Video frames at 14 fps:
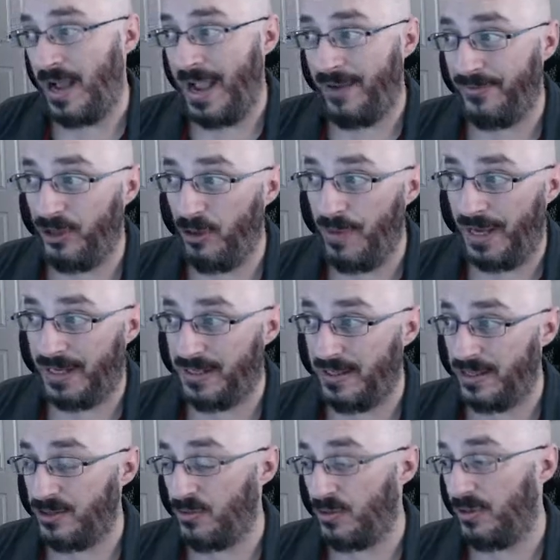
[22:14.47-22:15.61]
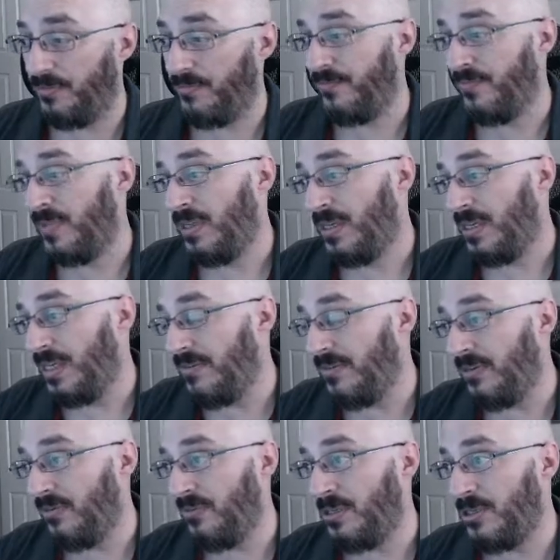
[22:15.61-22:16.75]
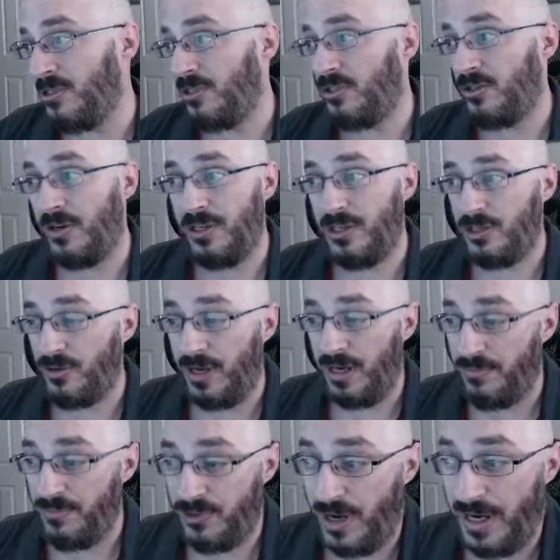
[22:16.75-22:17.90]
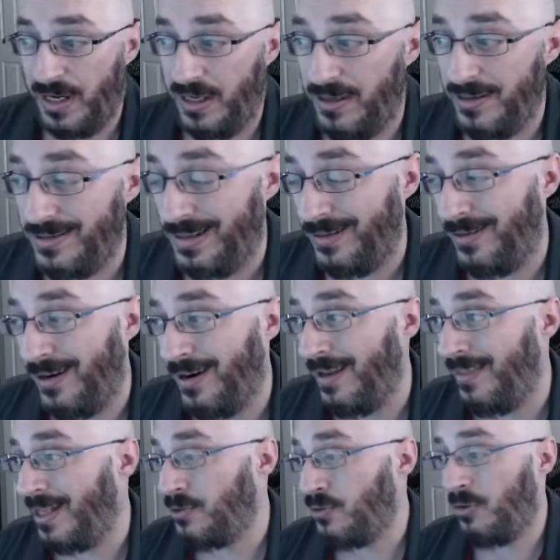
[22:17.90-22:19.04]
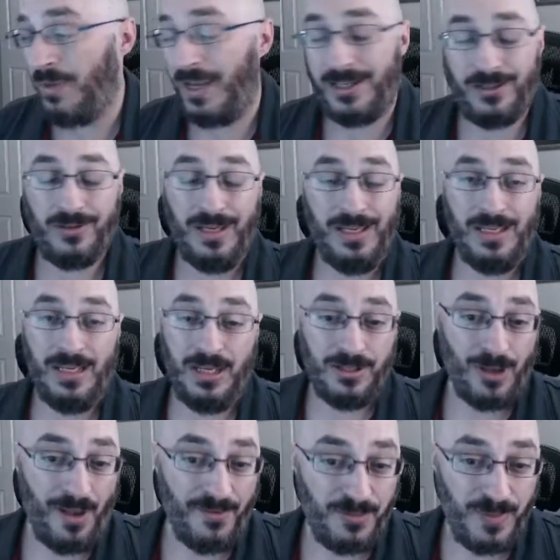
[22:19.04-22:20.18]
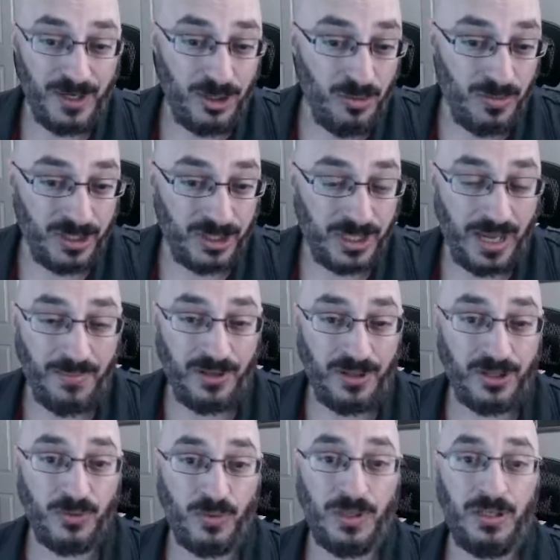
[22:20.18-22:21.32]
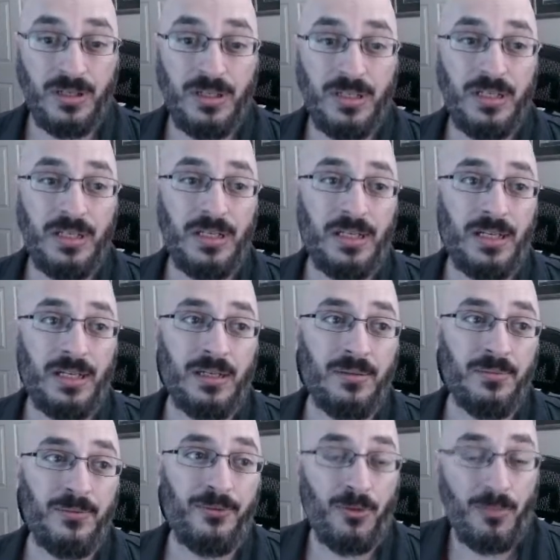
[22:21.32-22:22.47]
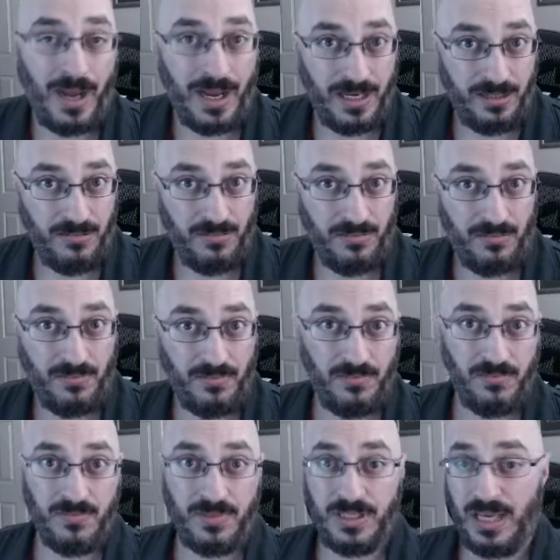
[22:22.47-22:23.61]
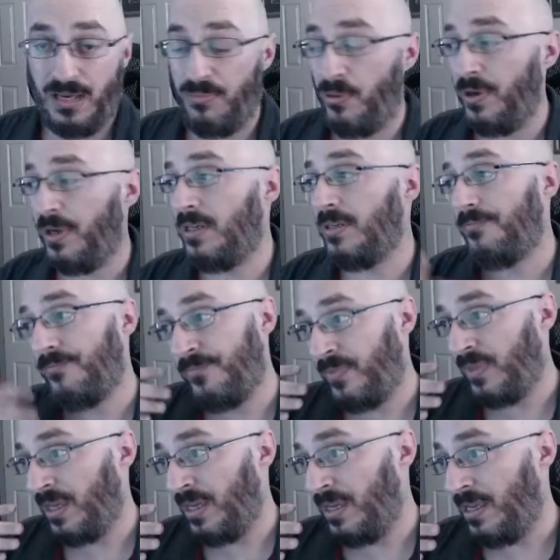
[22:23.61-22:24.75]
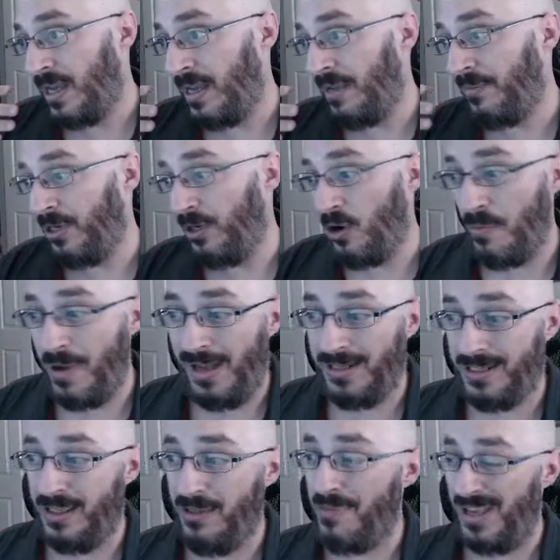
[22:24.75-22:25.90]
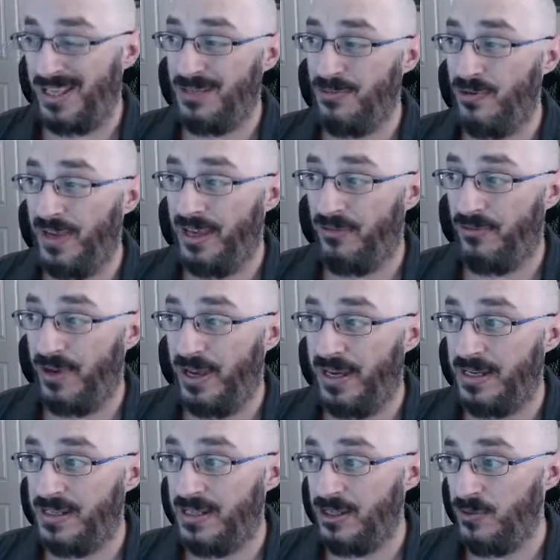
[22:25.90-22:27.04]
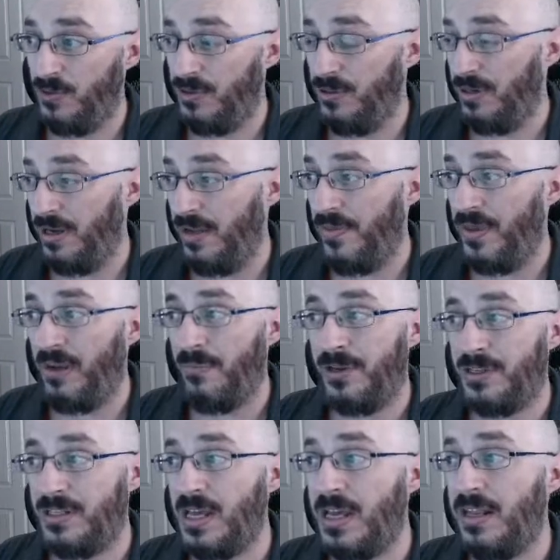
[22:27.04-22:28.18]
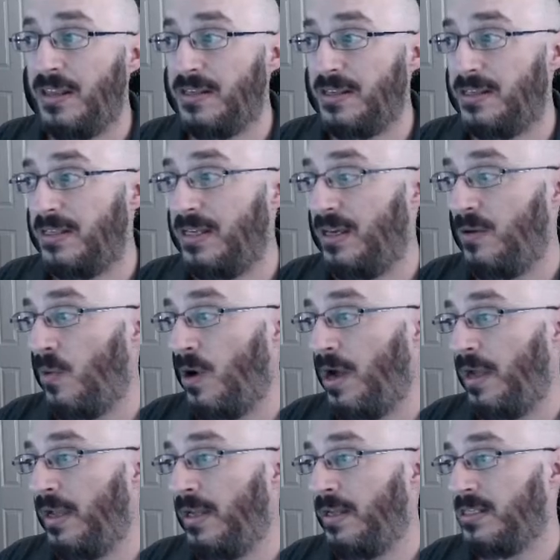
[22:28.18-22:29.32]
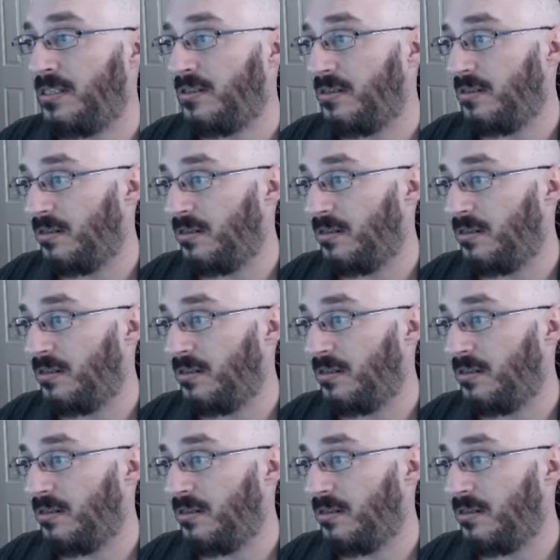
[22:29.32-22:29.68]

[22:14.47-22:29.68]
have to go back to this one, even if it means just straight up trading. So, all right, that's where we're back to. So I've spent too much time on this one. For my standpoint, I'm gonna go back to the best move I could find is this one, and then I'm gonna study this to see why it